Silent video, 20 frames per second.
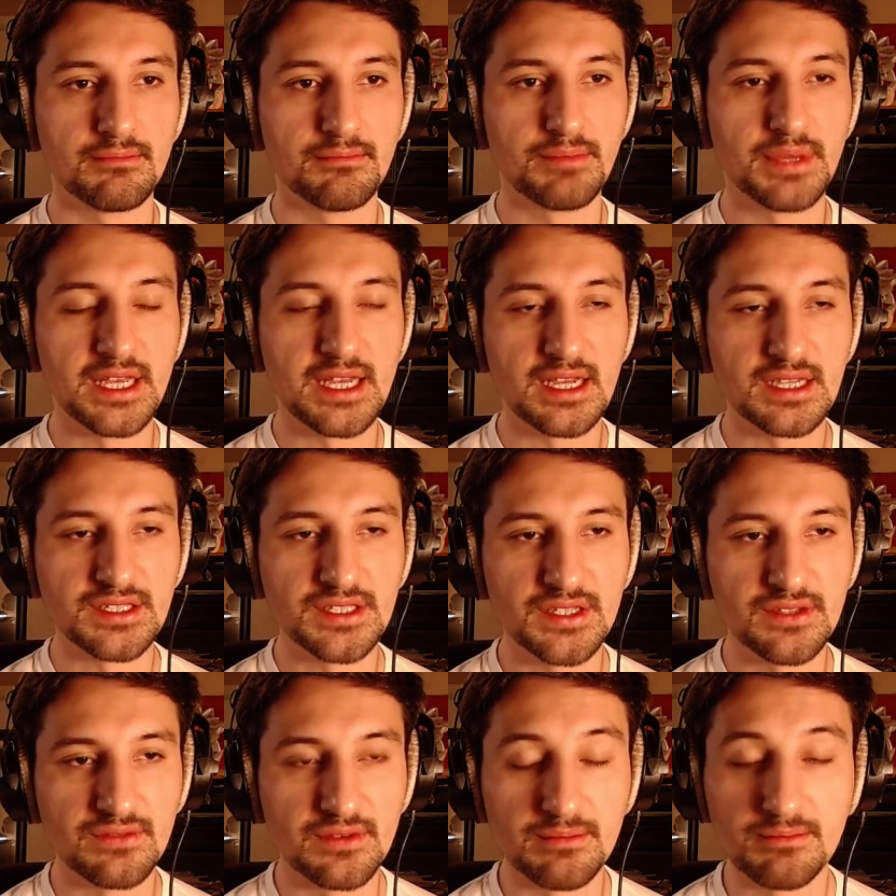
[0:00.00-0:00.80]
because
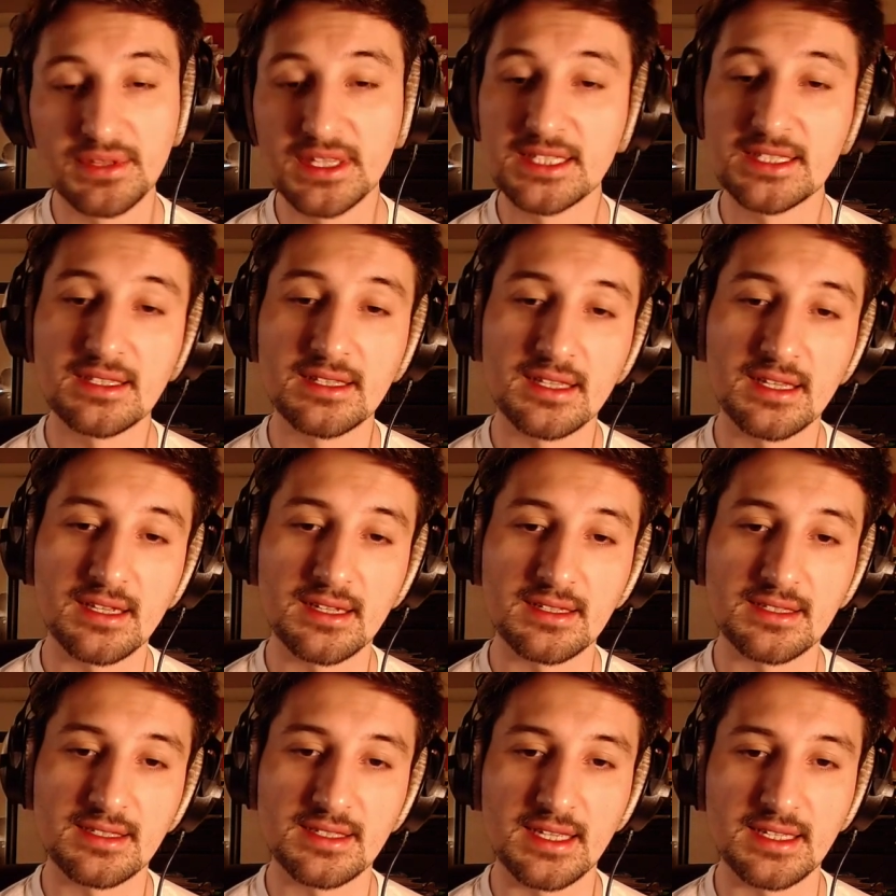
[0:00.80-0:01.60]
you've implicitly
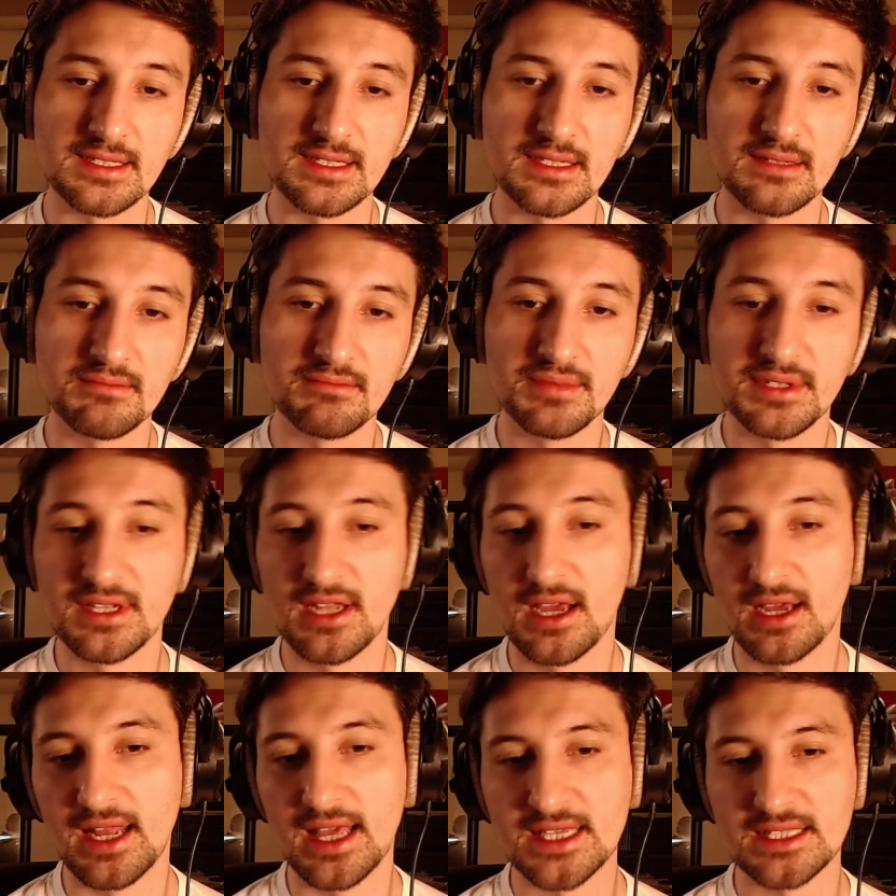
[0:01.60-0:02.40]
consented but
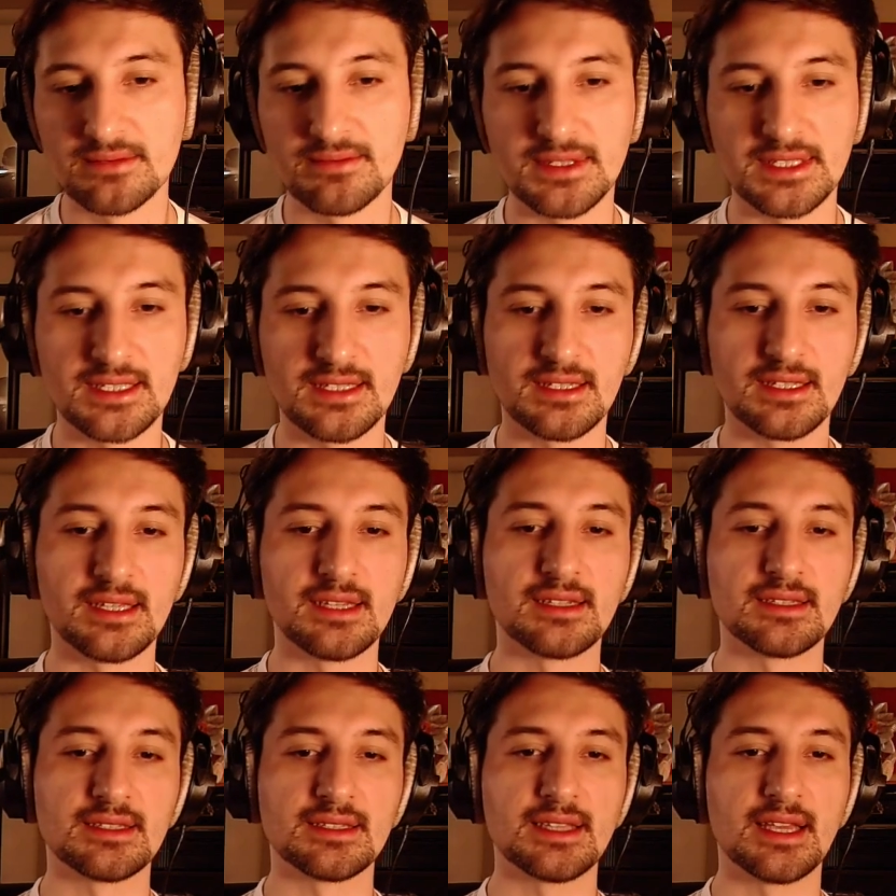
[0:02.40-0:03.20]
not explicitly
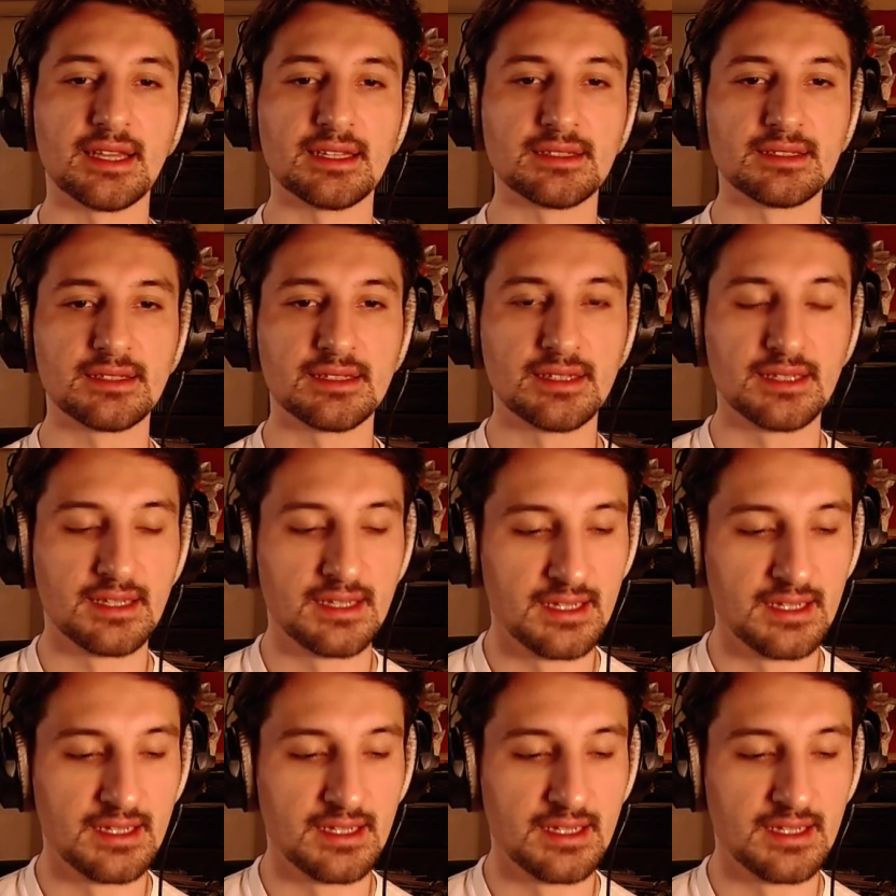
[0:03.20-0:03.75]
consent.